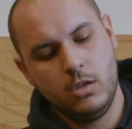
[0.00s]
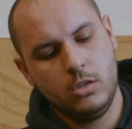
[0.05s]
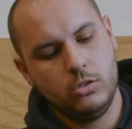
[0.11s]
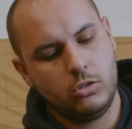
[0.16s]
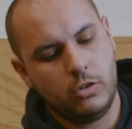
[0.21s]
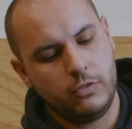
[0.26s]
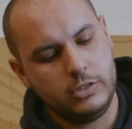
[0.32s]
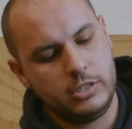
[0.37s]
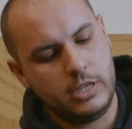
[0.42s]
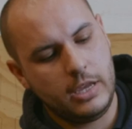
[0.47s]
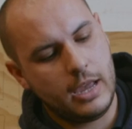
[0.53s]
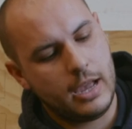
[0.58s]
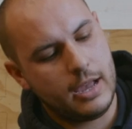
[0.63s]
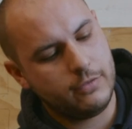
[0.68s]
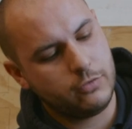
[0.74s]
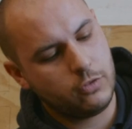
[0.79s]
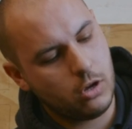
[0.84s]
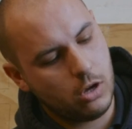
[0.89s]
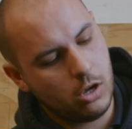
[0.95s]
So obviously
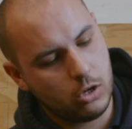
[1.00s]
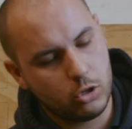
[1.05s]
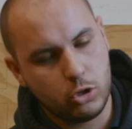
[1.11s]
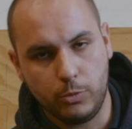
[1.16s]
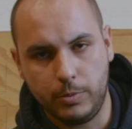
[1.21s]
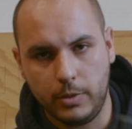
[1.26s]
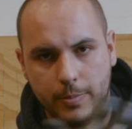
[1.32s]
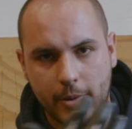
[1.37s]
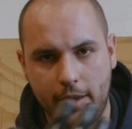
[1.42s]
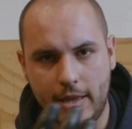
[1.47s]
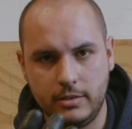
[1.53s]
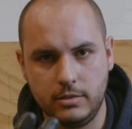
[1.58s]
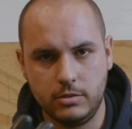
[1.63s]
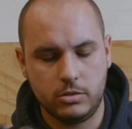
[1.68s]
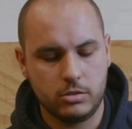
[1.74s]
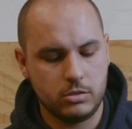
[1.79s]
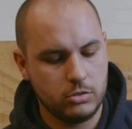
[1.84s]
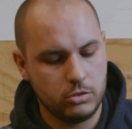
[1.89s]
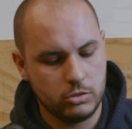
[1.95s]
I've got a couple of
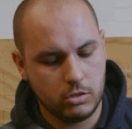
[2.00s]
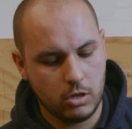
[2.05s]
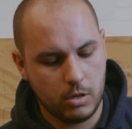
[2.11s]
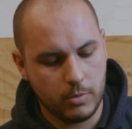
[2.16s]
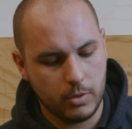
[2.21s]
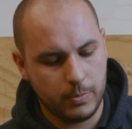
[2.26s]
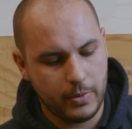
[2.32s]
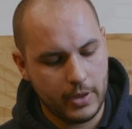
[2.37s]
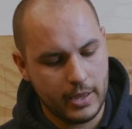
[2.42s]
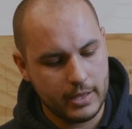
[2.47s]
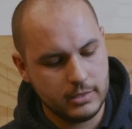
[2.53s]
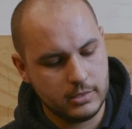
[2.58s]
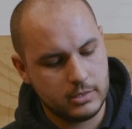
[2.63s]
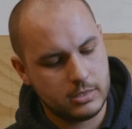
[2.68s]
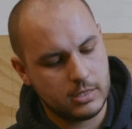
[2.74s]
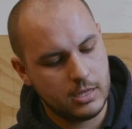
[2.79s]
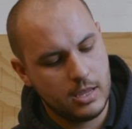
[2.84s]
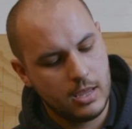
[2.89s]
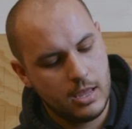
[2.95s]
pens, just normal
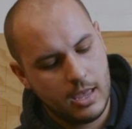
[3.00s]
pens.